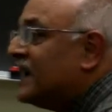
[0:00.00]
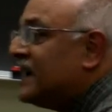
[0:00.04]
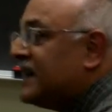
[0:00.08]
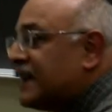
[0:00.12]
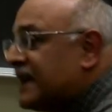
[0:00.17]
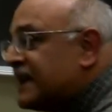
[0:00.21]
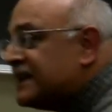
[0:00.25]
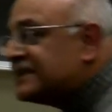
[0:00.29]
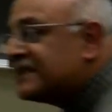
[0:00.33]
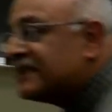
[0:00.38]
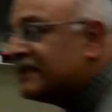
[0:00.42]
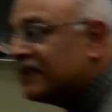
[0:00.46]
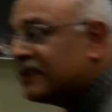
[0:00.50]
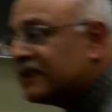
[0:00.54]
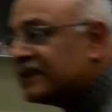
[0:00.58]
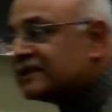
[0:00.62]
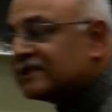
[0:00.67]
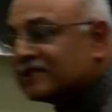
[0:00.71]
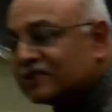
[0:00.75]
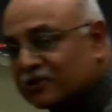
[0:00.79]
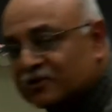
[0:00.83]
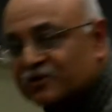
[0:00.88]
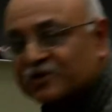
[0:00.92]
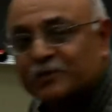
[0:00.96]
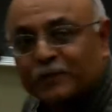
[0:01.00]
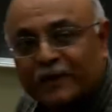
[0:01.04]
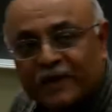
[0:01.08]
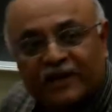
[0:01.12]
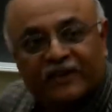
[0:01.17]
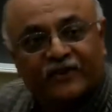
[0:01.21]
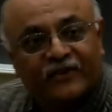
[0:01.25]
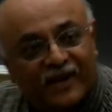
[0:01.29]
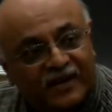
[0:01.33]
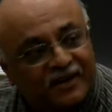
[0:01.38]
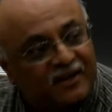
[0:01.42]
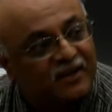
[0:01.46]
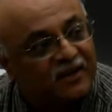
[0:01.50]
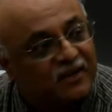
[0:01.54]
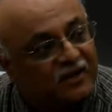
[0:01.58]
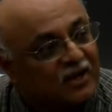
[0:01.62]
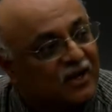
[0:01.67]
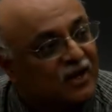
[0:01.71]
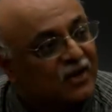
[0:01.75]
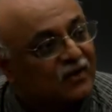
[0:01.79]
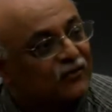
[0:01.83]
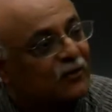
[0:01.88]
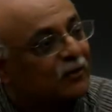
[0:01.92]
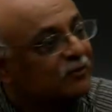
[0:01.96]
is, in, is, so to speak, threatened
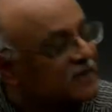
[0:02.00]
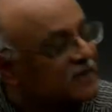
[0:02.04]
from